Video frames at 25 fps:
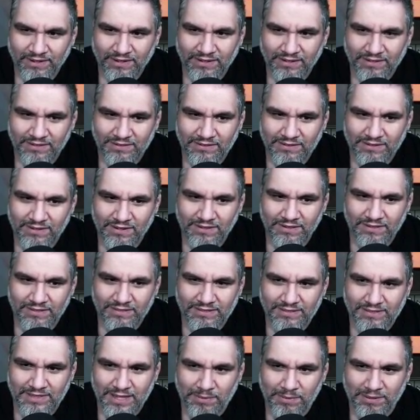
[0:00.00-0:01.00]
Uh huh.
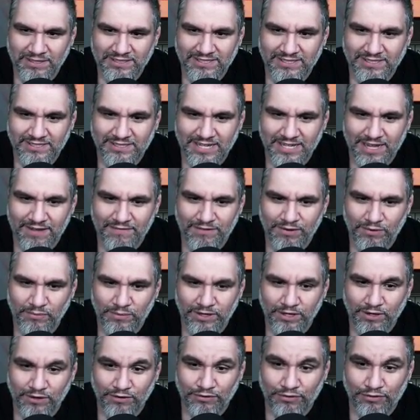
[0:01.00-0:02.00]
They put us to seven,
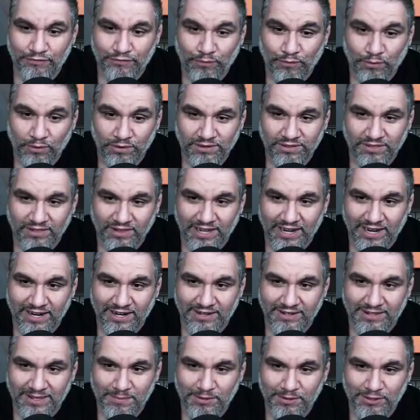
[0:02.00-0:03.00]
we go fourth
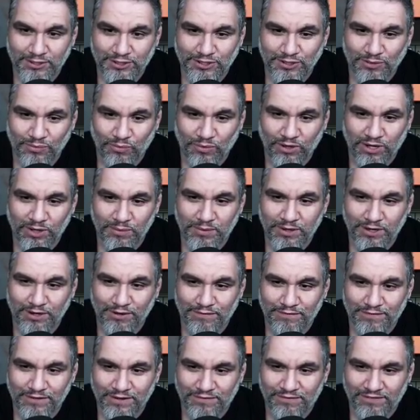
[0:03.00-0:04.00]
land. They put us to one, we
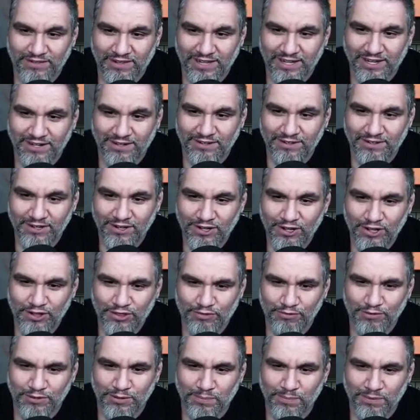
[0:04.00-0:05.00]
go fifth land.
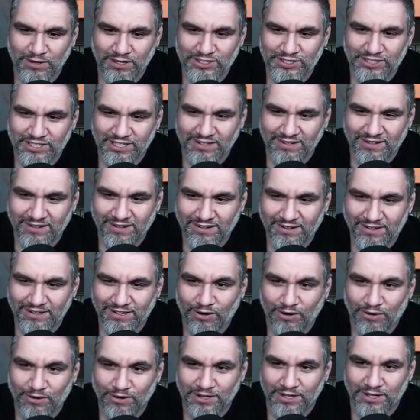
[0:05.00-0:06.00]
Through the breach,
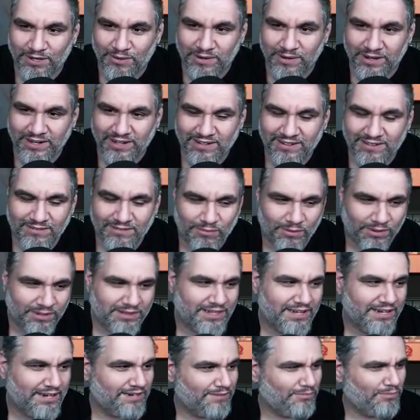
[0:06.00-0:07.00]
Ilharg Hornet Queen.
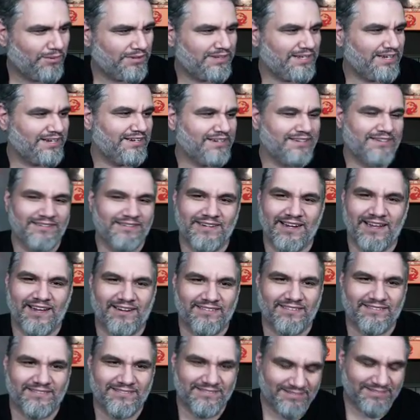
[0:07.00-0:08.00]
What they gonna What they do
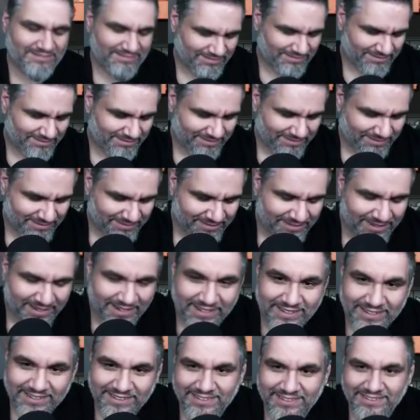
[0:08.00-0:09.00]
now? Kill us with
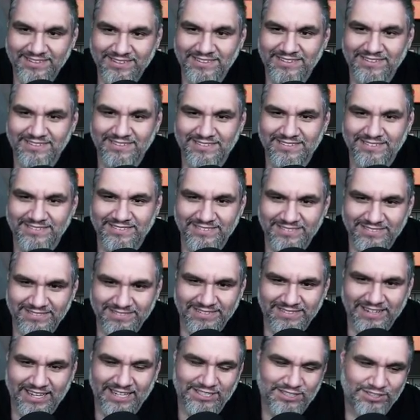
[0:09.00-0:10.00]
their trampling guy
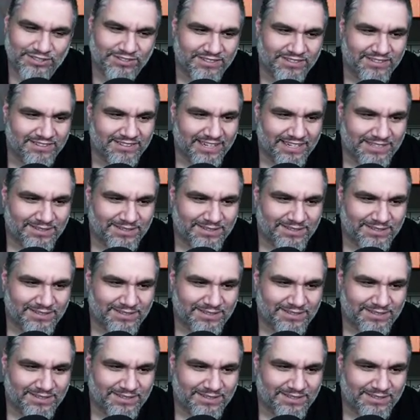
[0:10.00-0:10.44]
still? That's true.